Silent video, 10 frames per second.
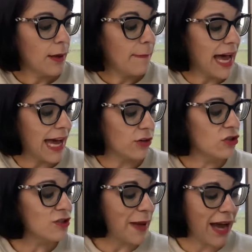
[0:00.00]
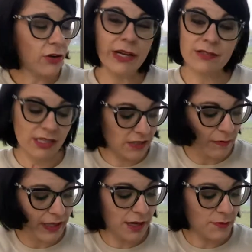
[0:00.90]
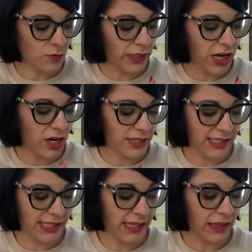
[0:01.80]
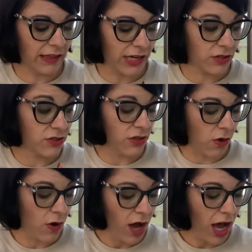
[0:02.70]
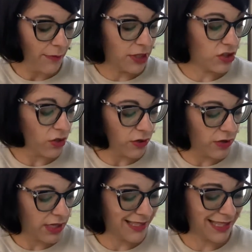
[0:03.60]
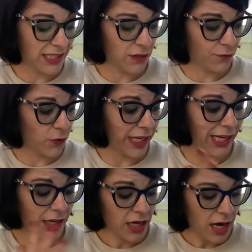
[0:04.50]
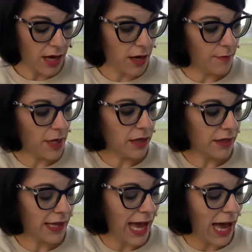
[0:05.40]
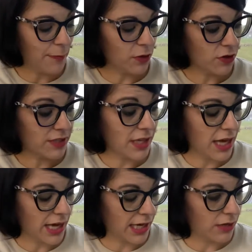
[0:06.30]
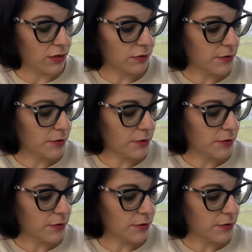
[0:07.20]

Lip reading: patterned backgrounds because it becomes really hard to see the letters. So I'm going to show you this. This is free. The app looks like,